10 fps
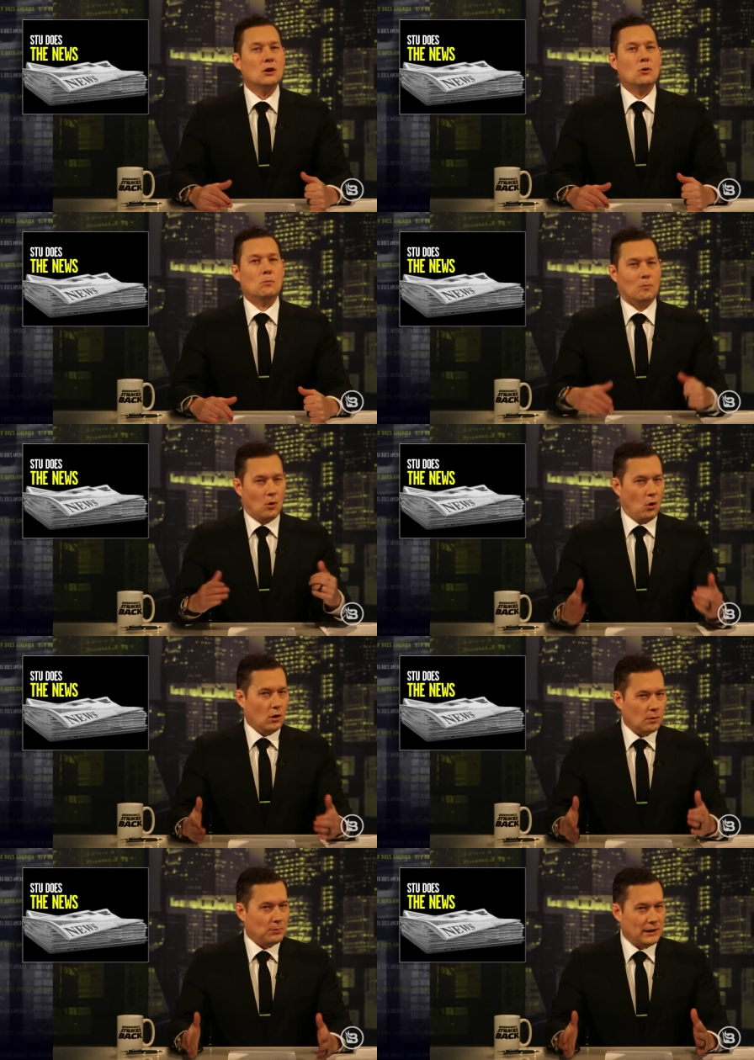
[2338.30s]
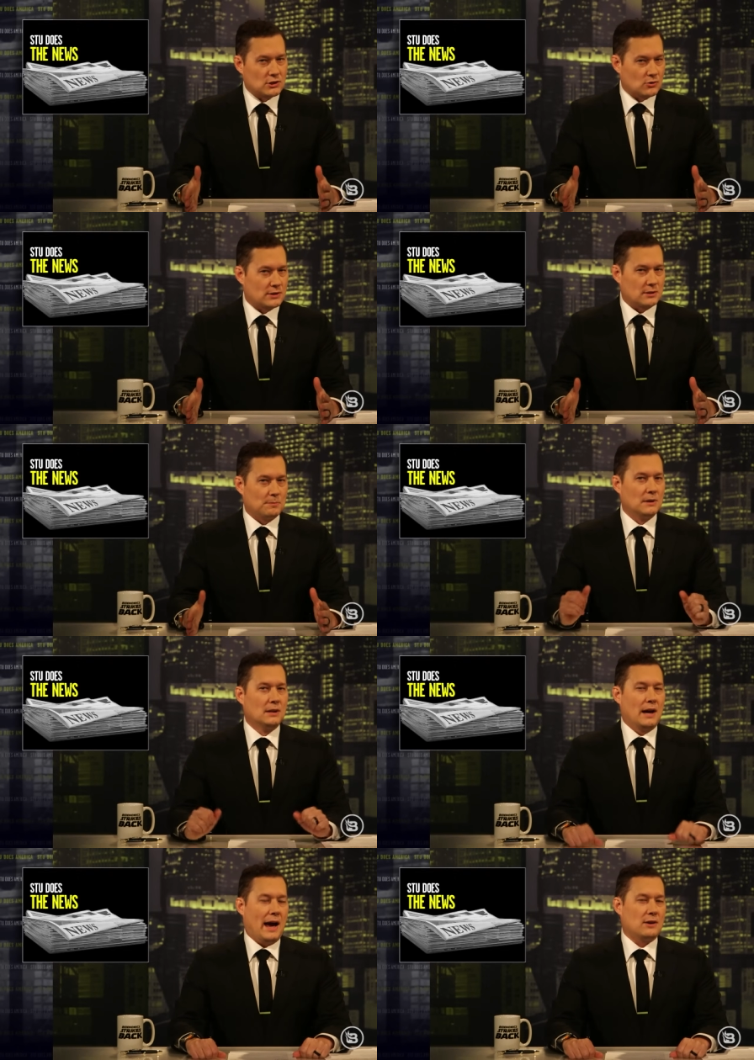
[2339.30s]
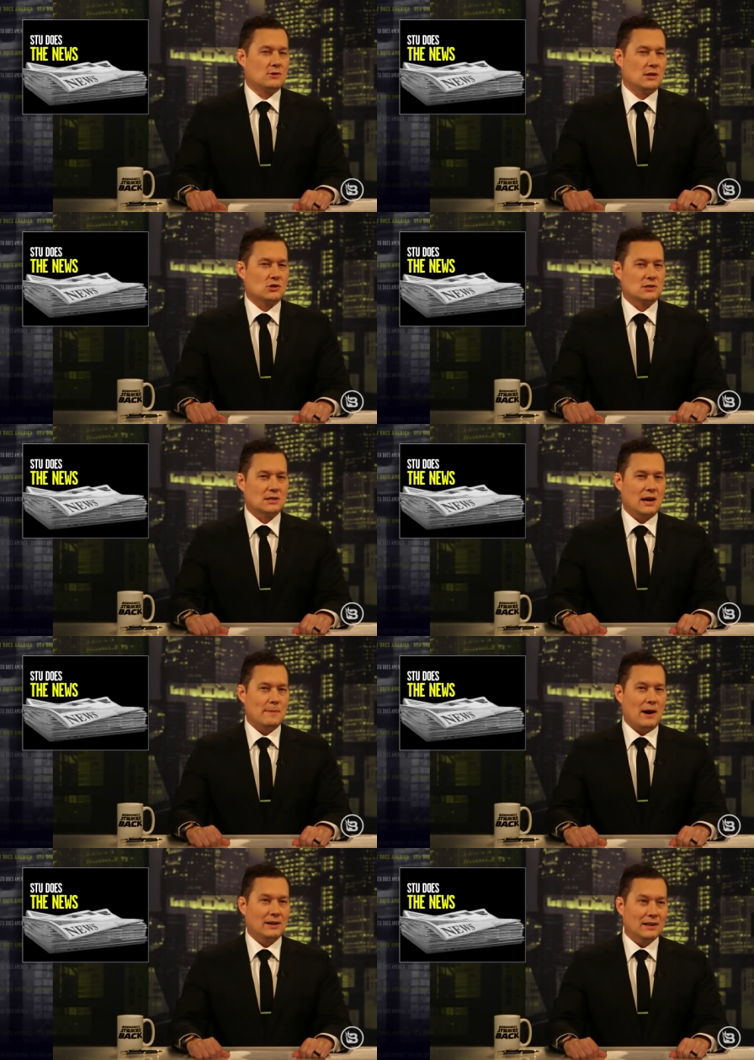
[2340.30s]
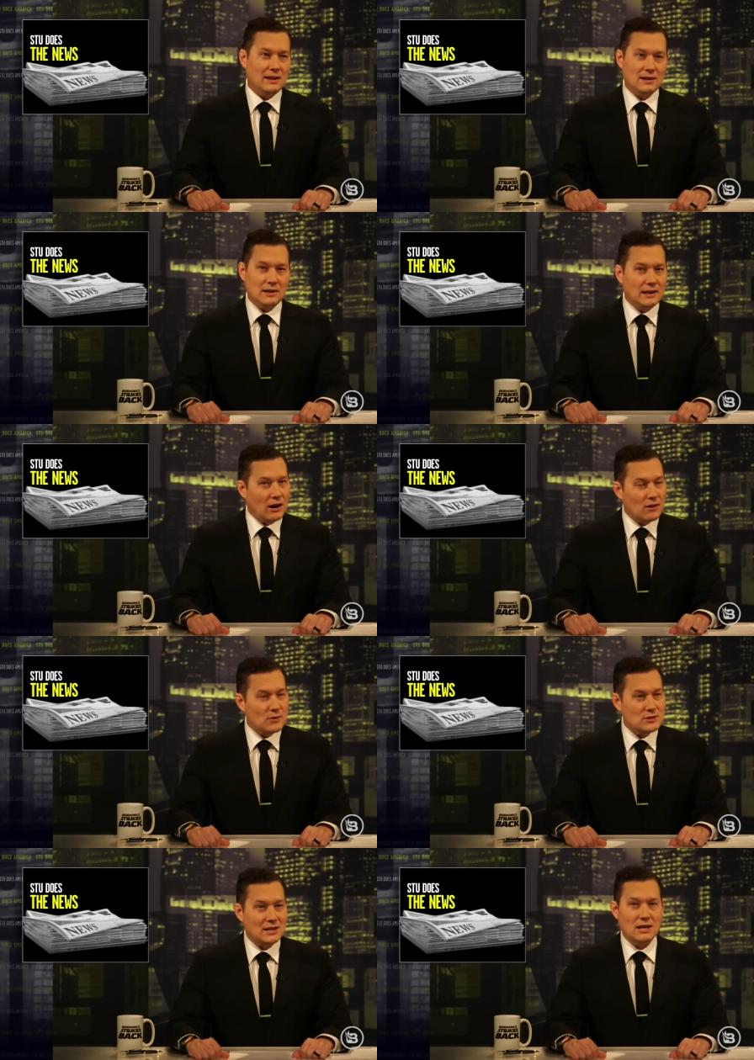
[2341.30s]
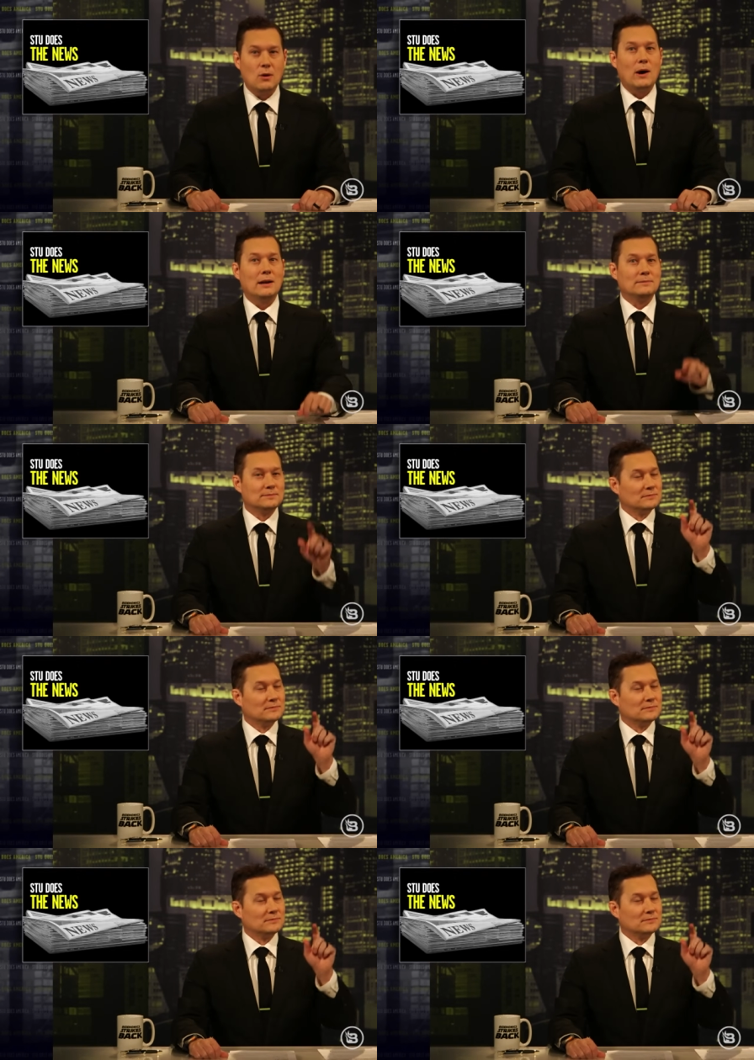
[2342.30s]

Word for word: more plagiarism accusations came out, and, they, and Harvard said, you know what?